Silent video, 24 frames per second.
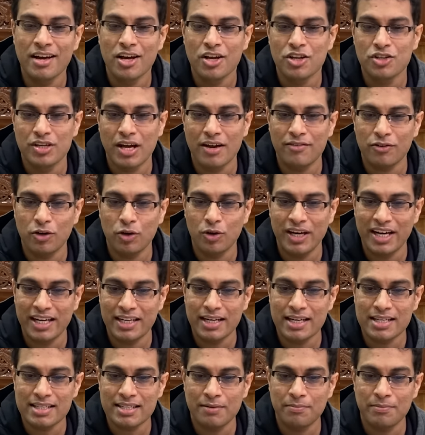So I've
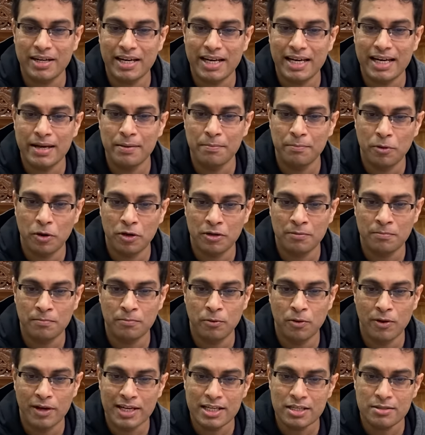collated some really important
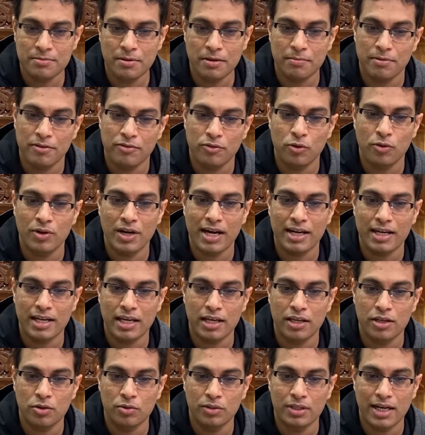points, but before I
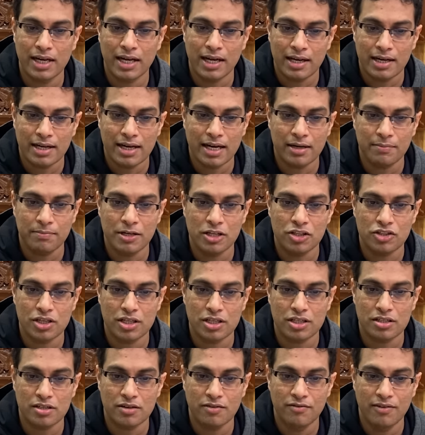take you there, let me
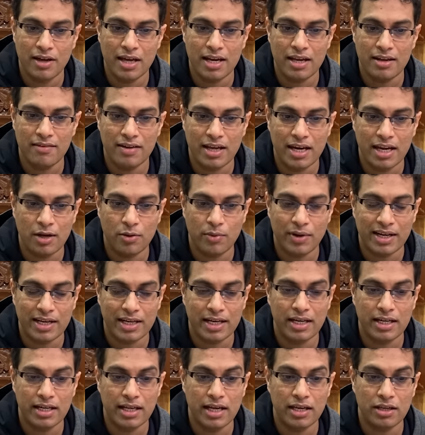just very, very
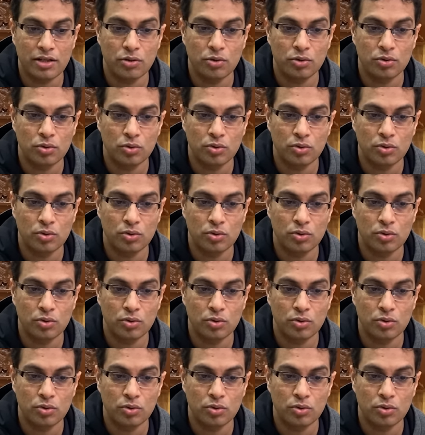quickly take you